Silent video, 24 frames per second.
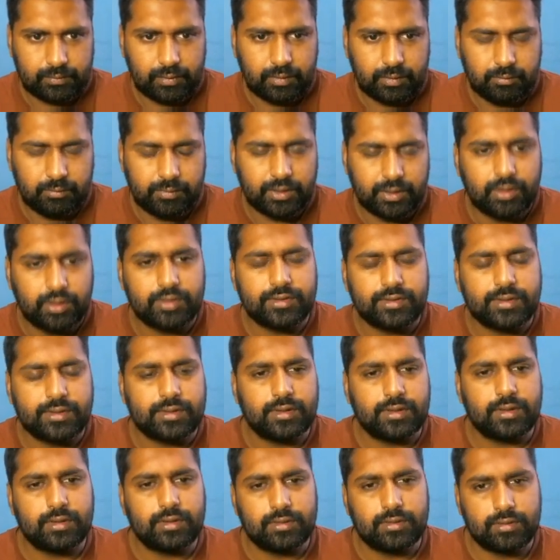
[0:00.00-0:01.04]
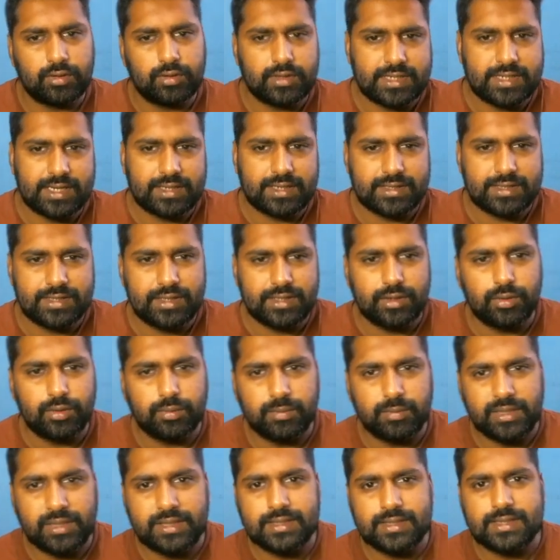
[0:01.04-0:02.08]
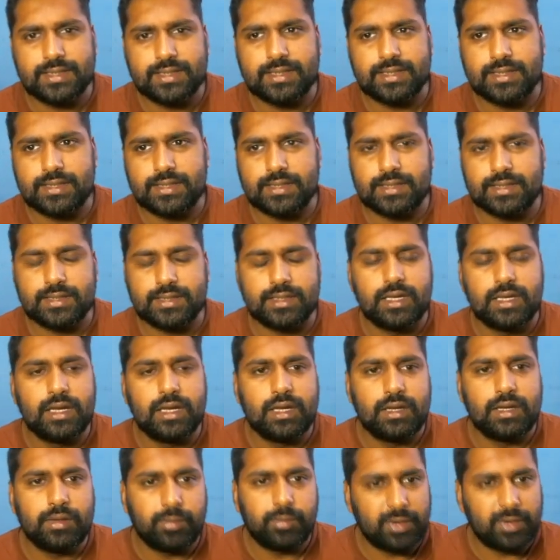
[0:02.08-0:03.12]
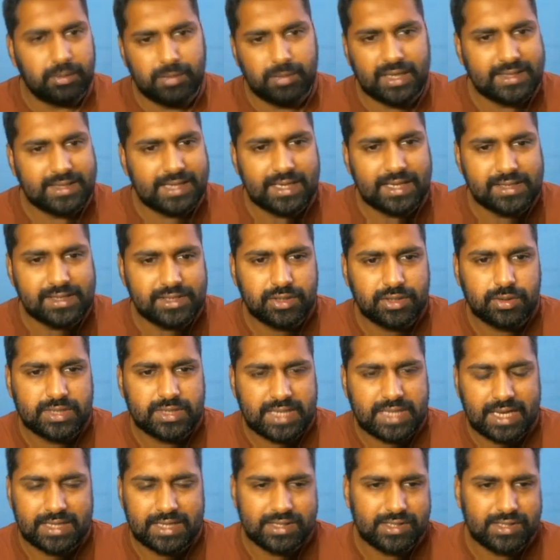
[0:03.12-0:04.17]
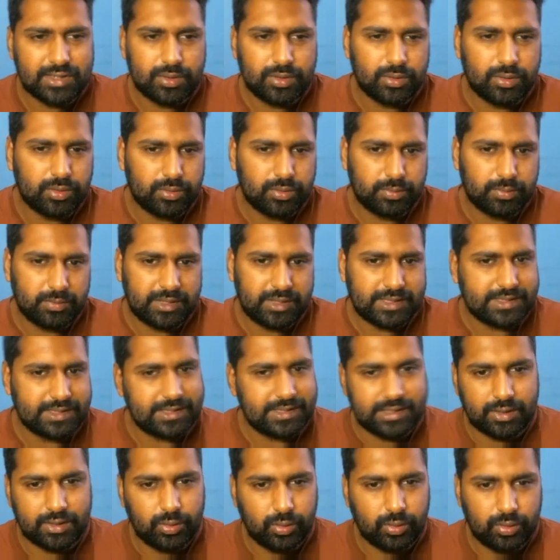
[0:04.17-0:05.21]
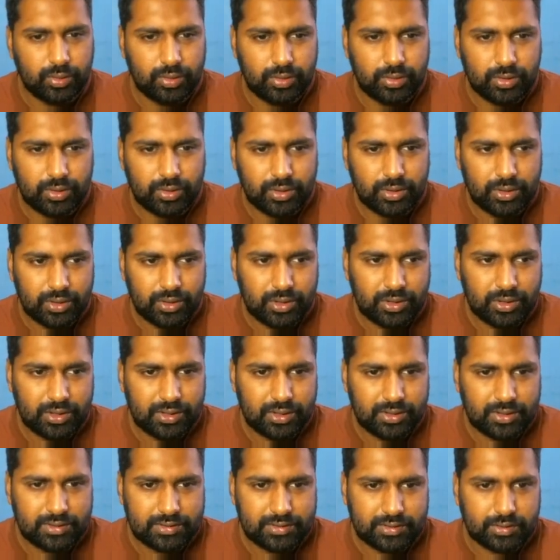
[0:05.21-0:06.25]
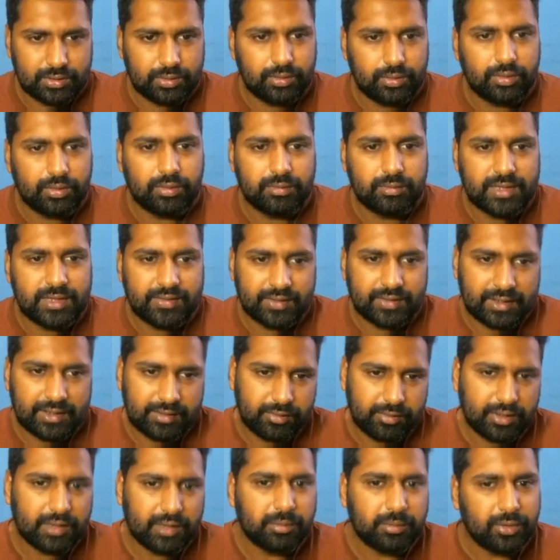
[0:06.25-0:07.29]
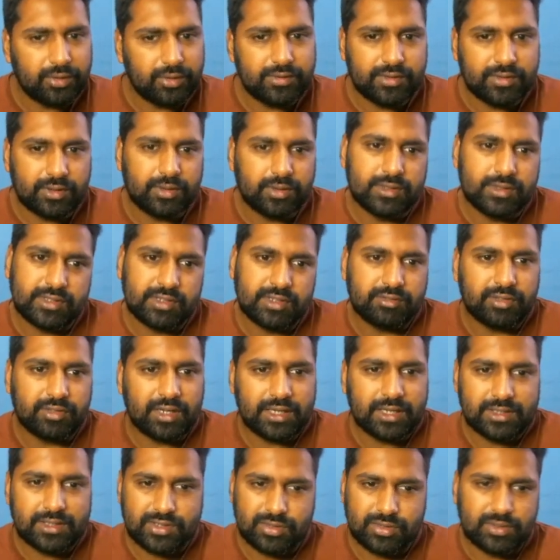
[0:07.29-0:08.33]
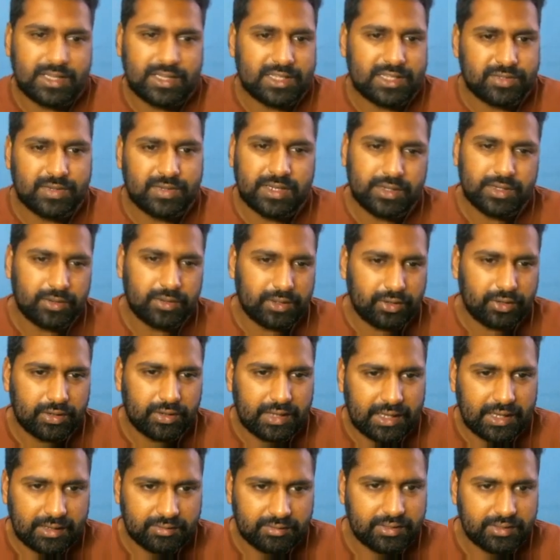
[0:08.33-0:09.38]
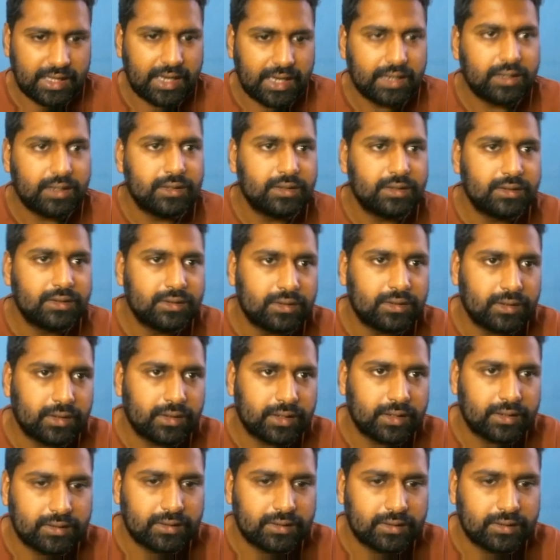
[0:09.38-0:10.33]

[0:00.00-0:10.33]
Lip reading: because cosec 0 means 1 by sine 0, sine 0 means 0, so basically 1 upon 0 is infinite, so that's why you cannot have that. Okay,